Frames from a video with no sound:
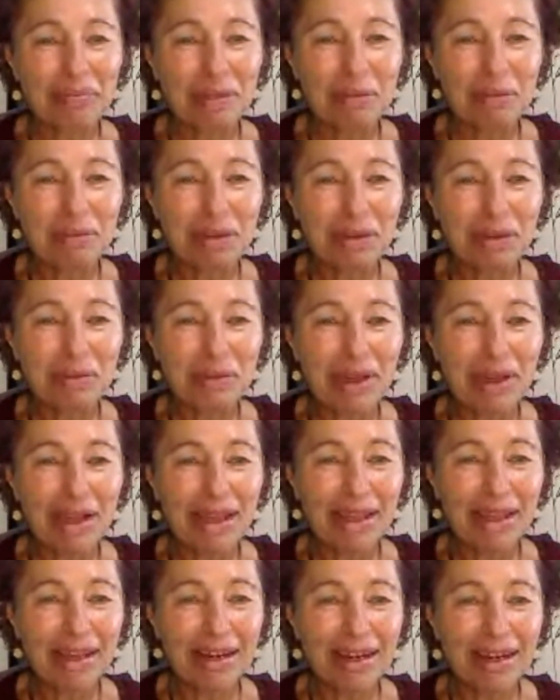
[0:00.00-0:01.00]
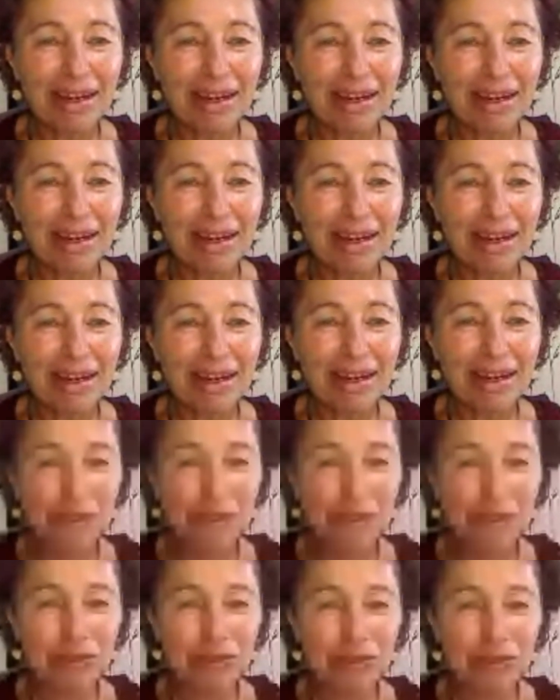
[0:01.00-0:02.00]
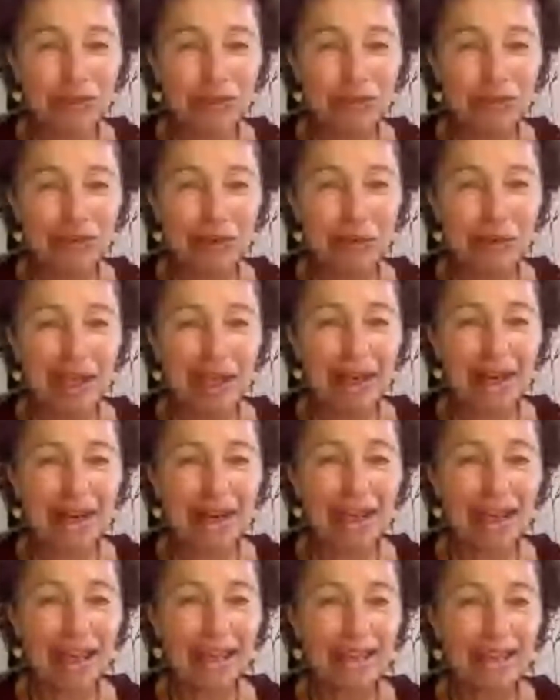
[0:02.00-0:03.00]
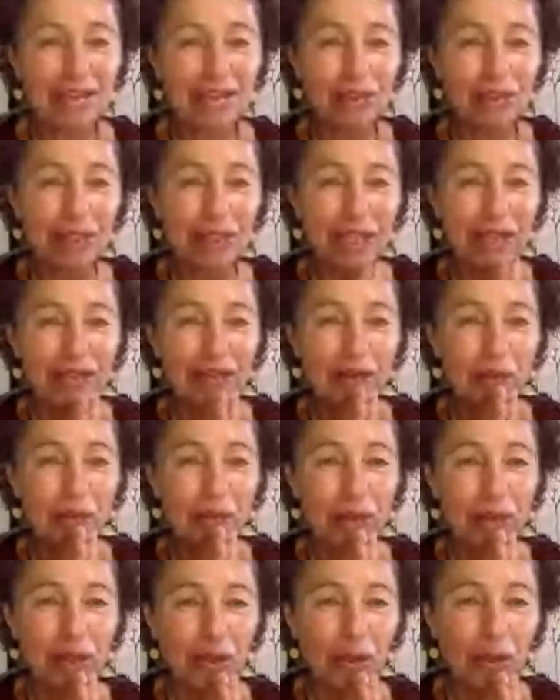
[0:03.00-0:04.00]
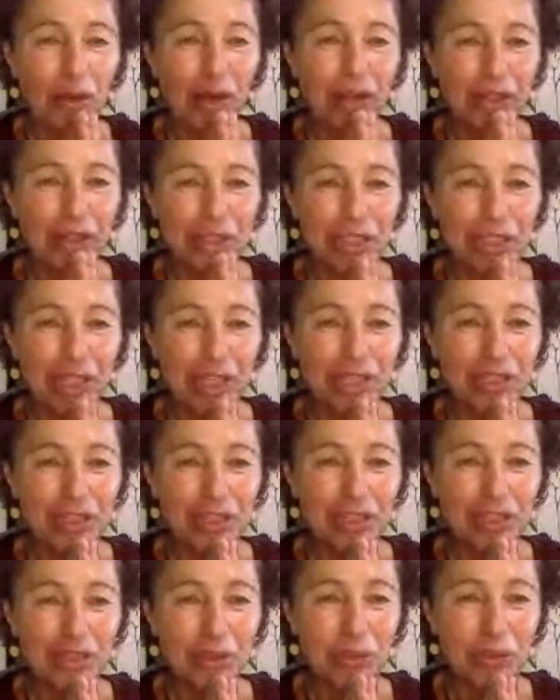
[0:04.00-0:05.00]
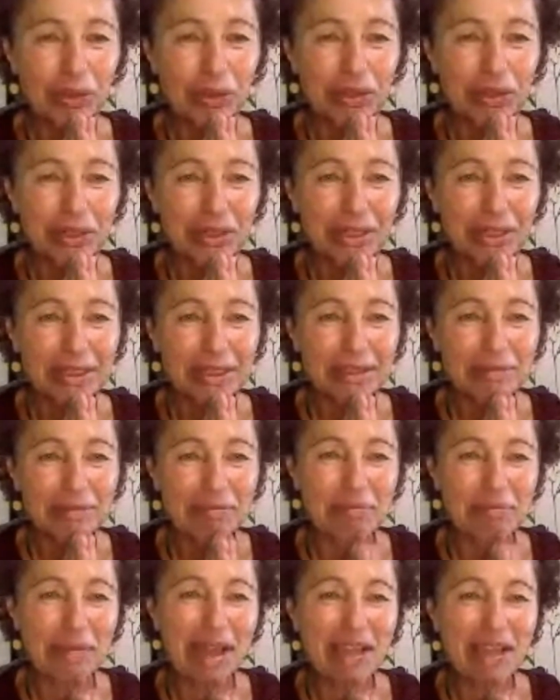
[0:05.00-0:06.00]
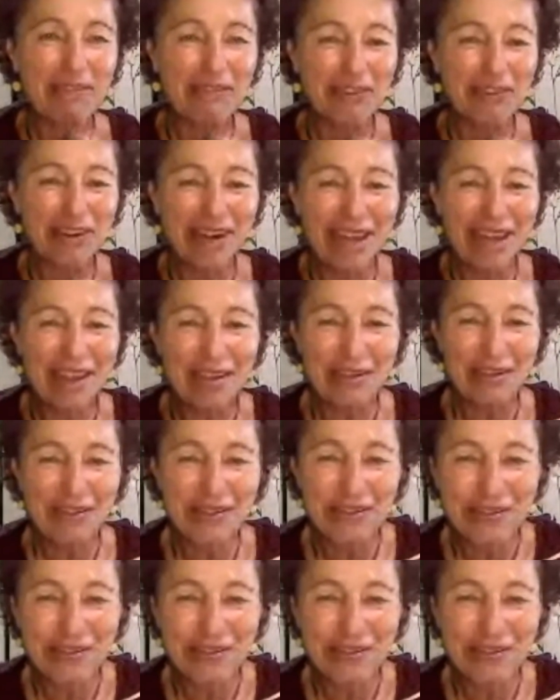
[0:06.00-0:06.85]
Meanwhile, I'll bid you farewell. Together we all are changing the world. Bye for now.